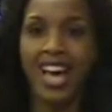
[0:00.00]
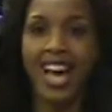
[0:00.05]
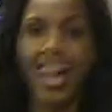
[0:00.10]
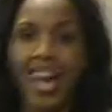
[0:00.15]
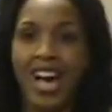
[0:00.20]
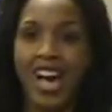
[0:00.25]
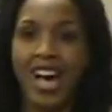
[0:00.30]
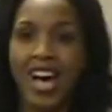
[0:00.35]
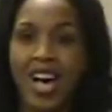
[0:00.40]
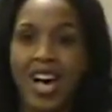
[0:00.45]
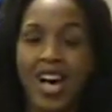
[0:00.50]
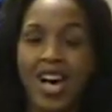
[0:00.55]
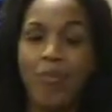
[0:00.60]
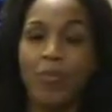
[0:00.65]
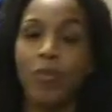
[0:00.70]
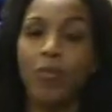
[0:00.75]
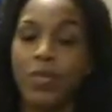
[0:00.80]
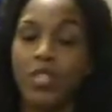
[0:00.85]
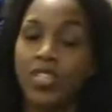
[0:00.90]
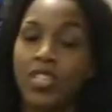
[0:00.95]

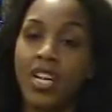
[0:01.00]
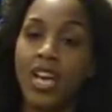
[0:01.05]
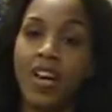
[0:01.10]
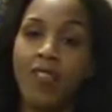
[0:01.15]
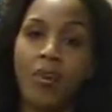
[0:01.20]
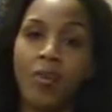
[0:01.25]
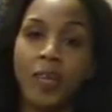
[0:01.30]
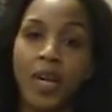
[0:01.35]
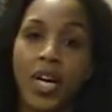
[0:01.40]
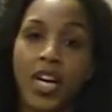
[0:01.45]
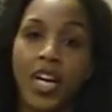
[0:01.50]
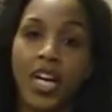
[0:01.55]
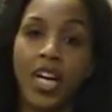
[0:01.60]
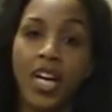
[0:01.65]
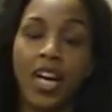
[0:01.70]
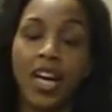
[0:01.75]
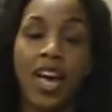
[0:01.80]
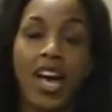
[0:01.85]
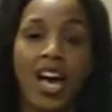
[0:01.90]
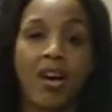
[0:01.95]
Um, wishing everybody
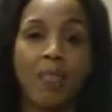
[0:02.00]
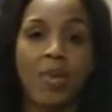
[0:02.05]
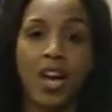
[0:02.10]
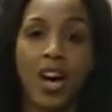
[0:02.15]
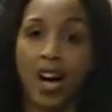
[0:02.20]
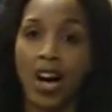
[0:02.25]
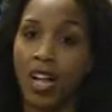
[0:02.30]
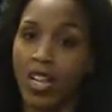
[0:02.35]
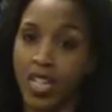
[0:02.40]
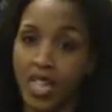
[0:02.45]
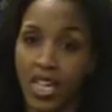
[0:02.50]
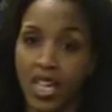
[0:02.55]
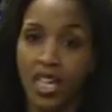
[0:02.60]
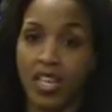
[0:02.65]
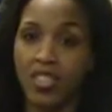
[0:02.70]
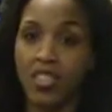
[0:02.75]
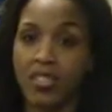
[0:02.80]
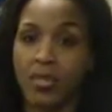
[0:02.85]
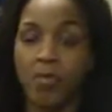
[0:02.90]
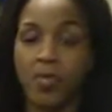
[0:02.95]
happy
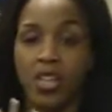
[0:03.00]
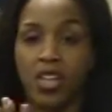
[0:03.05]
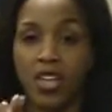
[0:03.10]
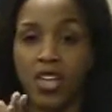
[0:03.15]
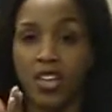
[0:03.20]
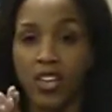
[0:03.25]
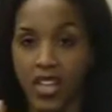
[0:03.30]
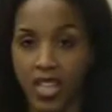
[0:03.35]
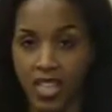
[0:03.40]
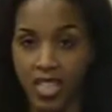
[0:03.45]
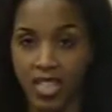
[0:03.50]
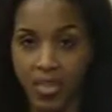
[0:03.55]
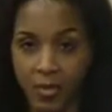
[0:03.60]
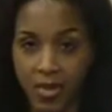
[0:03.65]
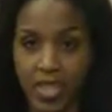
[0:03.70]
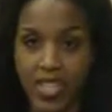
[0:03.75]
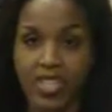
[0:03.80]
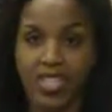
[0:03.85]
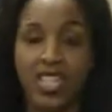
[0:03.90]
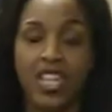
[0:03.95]
holidays, Merry
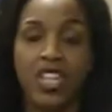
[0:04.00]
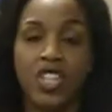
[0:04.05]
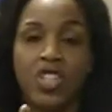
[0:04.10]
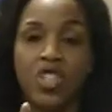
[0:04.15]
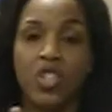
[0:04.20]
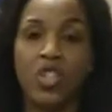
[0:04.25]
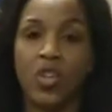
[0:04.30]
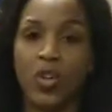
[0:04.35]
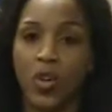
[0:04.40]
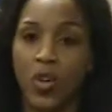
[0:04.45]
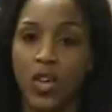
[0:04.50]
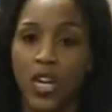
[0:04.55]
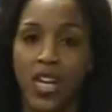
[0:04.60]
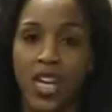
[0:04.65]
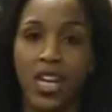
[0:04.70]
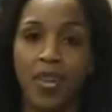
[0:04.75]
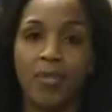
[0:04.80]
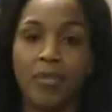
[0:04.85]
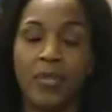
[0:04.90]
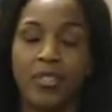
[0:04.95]
Christmas,
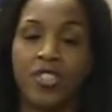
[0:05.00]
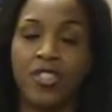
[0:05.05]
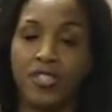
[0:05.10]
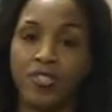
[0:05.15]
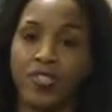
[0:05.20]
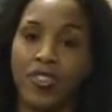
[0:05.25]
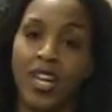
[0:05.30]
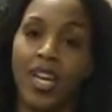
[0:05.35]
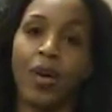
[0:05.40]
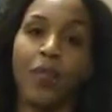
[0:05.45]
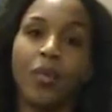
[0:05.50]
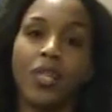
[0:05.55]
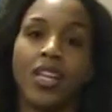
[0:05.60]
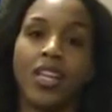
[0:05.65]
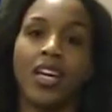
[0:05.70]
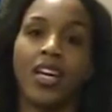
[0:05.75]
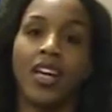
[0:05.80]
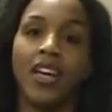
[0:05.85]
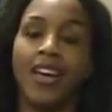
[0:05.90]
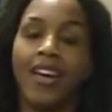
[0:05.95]
enjoy with your
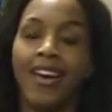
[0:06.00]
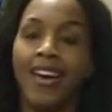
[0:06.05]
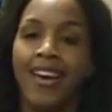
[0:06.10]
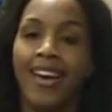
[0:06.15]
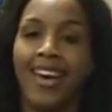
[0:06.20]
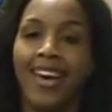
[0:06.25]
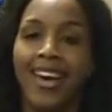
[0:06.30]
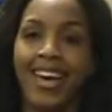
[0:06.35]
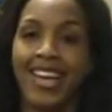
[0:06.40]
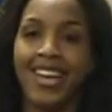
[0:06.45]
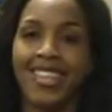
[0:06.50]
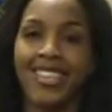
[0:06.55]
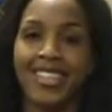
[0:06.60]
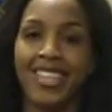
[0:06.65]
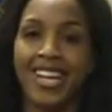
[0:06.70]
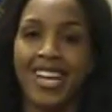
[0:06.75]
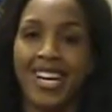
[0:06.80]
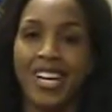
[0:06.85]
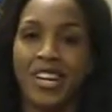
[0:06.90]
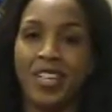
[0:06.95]
family, and
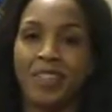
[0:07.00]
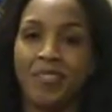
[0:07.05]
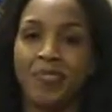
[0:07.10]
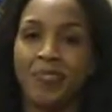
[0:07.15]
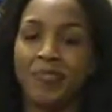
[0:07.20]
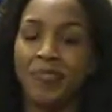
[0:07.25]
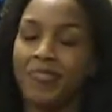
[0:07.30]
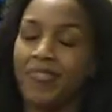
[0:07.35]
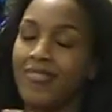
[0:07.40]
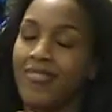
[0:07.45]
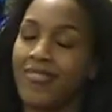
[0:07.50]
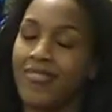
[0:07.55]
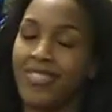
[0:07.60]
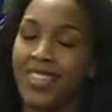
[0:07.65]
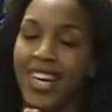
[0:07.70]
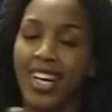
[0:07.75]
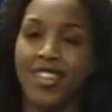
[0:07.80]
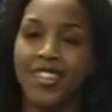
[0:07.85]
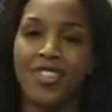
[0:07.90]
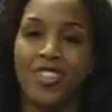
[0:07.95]
um,
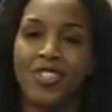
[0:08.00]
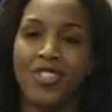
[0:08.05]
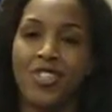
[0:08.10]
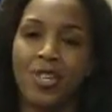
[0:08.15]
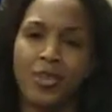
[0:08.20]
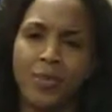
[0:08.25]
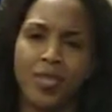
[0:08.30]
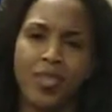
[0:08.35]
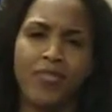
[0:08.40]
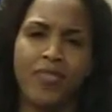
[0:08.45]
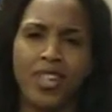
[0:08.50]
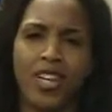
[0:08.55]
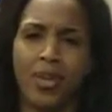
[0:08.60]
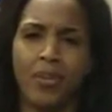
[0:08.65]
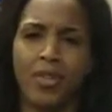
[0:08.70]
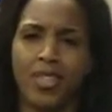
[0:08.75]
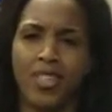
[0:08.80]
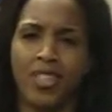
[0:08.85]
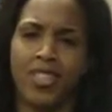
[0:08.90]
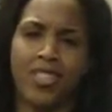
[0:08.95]
yeah, just enjoy with your
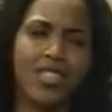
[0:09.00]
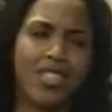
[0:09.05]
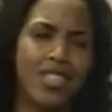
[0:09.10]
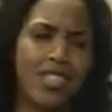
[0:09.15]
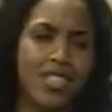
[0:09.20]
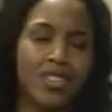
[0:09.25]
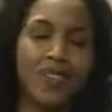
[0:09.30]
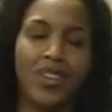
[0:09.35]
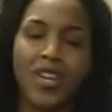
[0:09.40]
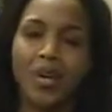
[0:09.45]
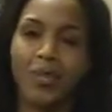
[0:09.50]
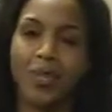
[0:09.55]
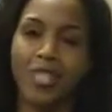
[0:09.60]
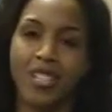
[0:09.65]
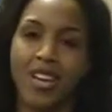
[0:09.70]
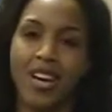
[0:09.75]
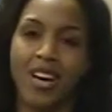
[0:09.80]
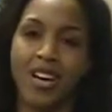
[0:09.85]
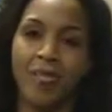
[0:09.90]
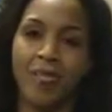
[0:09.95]
family. It's, it's family
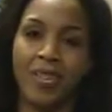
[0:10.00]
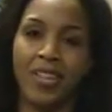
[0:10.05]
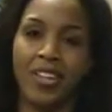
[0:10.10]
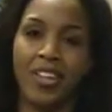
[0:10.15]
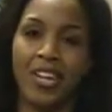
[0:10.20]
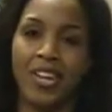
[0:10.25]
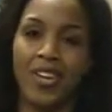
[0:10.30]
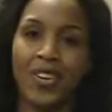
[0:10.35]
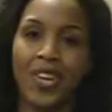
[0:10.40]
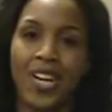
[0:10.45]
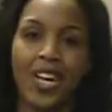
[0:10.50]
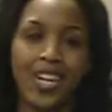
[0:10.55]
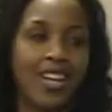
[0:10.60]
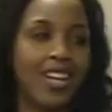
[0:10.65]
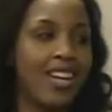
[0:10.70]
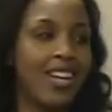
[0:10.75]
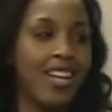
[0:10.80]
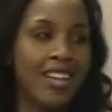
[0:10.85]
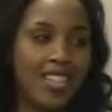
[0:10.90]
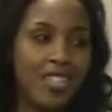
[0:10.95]
time, you know. as
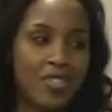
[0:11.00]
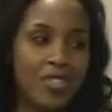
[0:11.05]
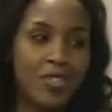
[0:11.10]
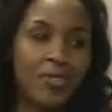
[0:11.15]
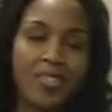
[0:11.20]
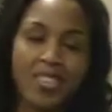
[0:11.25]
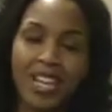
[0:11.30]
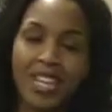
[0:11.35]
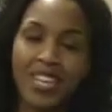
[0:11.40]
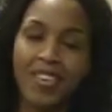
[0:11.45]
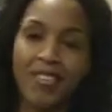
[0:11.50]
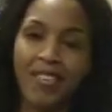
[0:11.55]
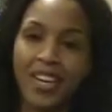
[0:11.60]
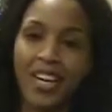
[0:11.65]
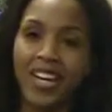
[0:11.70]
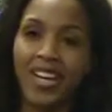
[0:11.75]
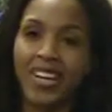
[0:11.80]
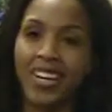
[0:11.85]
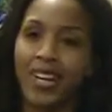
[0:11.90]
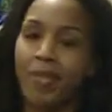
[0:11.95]
soon as I leave
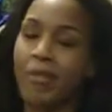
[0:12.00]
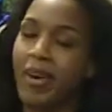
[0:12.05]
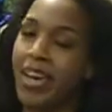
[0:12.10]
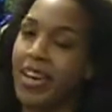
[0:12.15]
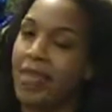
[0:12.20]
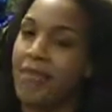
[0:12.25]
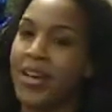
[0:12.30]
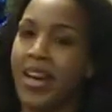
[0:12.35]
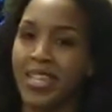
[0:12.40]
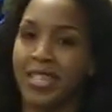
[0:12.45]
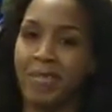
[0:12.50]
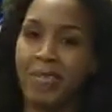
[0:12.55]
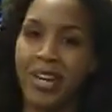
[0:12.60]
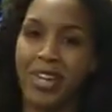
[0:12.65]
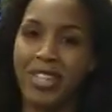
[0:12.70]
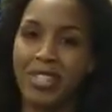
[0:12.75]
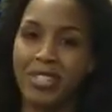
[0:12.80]
here, I'm heading back to mine in